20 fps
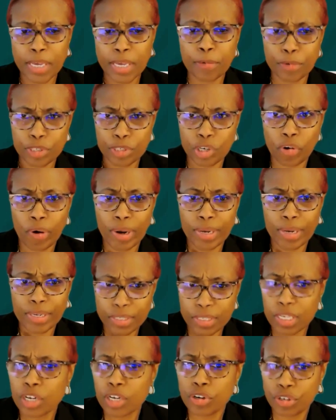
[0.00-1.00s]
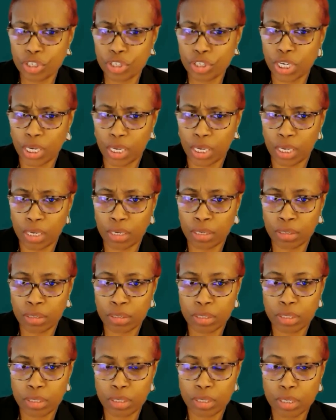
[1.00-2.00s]
like it was a great synergy
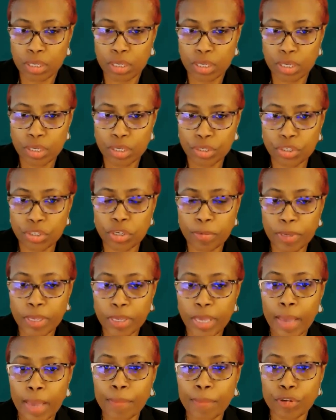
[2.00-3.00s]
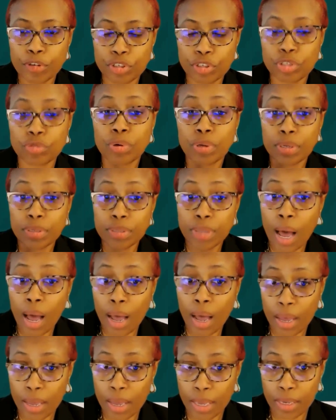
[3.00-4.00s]
to be able to
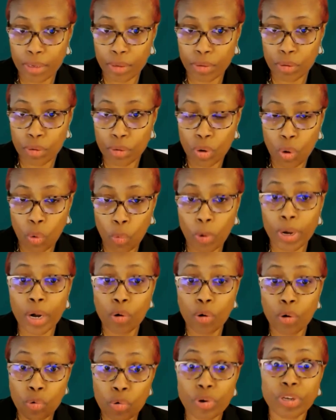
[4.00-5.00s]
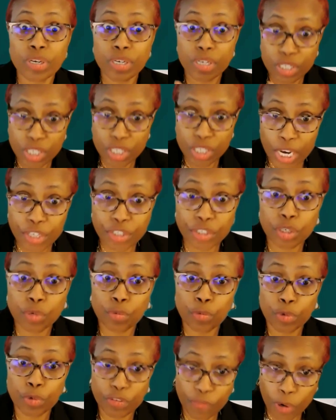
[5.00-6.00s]
align what our
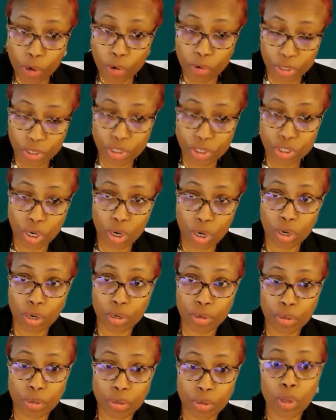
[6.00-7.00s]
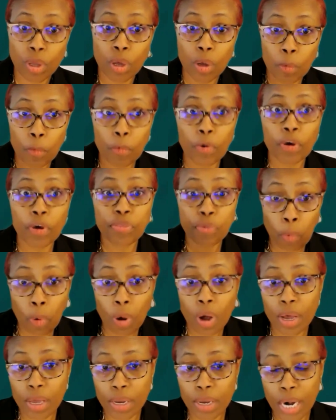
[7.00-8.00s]
organization was focused on with
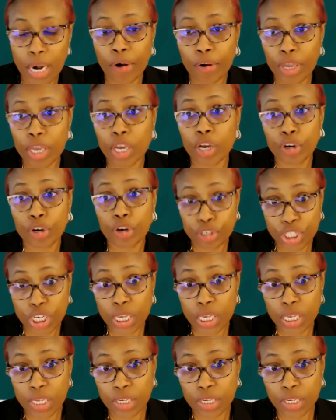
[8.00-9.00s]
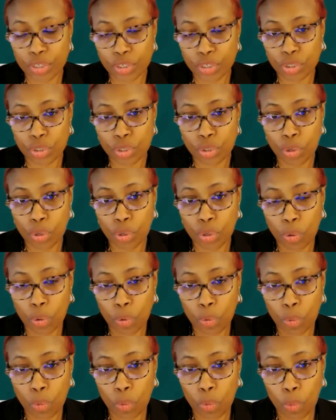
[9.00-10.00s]
what our ERGs
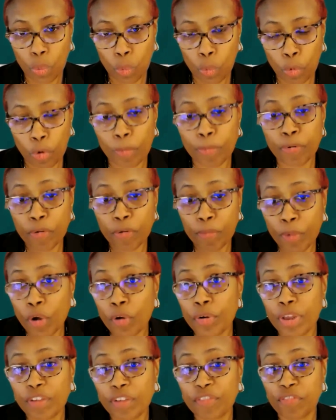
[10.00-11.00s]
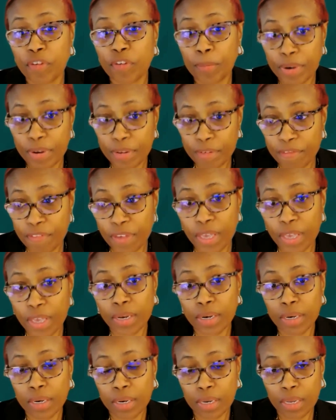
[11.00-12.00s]
were promoting from an
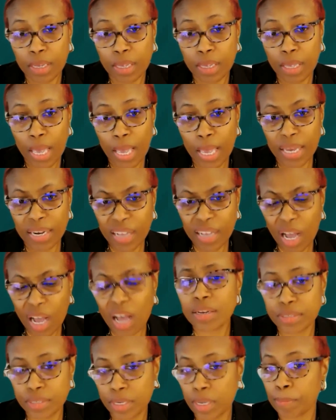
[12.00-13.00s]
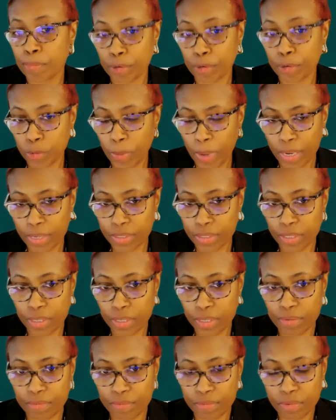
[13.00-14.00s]
event and content
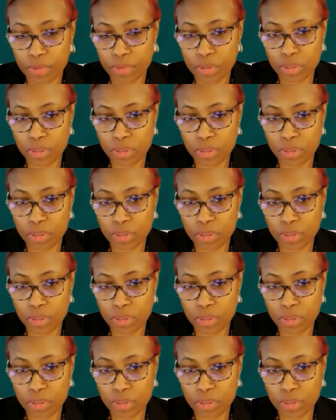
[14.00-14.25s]
perspective.